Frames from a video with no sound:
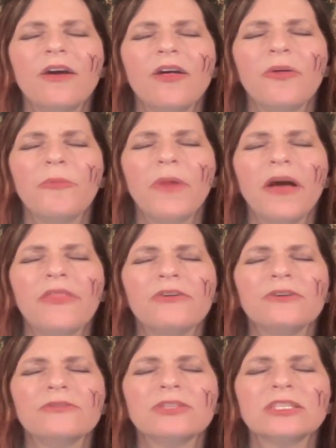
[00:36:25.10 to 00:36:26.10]
the
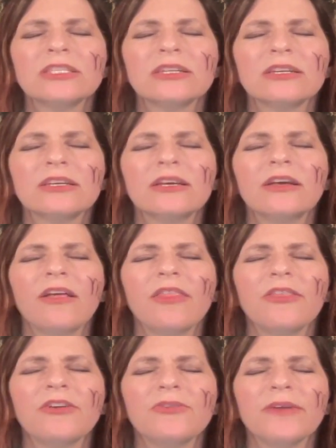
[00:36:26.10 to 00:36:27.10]
mothers,
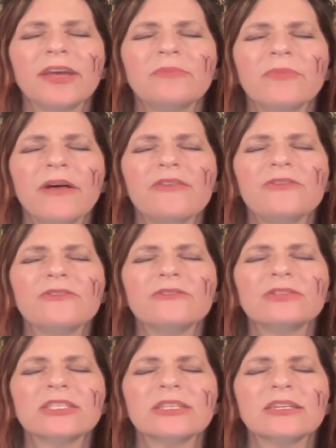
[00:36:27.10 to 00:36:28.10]
the
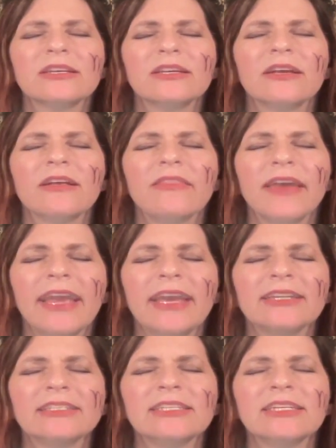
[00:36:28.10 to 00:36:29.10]
grandmothers, the
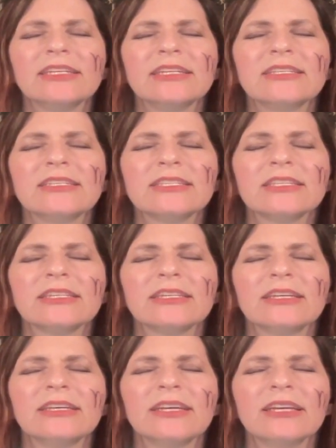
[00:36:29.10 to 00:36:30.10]
aunties,
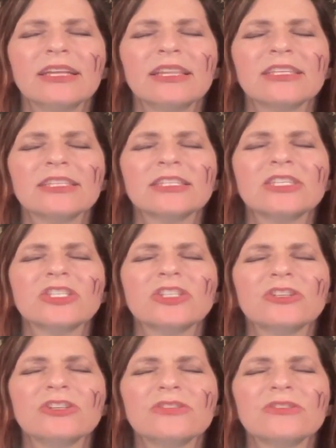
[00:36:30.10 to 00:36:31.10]
the
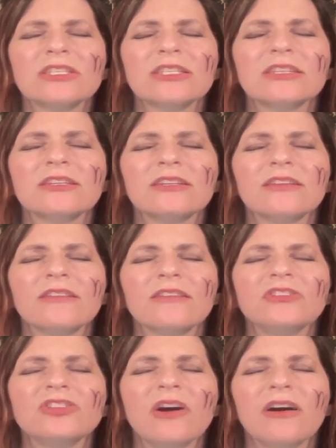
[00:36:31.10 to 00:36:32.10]
sisters, the
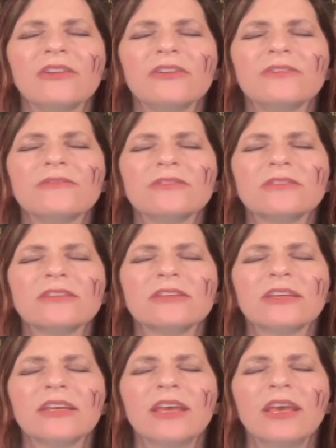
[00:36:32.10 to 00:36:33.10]
daughters,
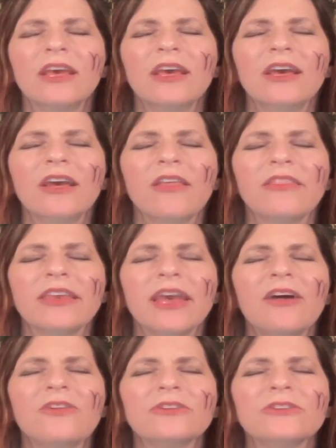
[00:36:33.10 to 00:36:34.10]
the
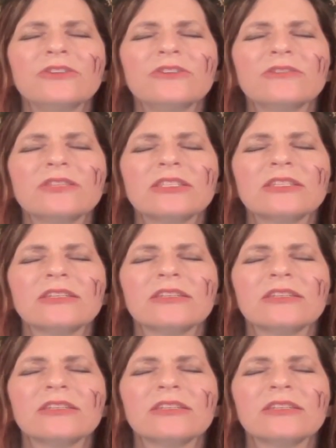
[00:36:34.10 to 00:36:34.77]
elders,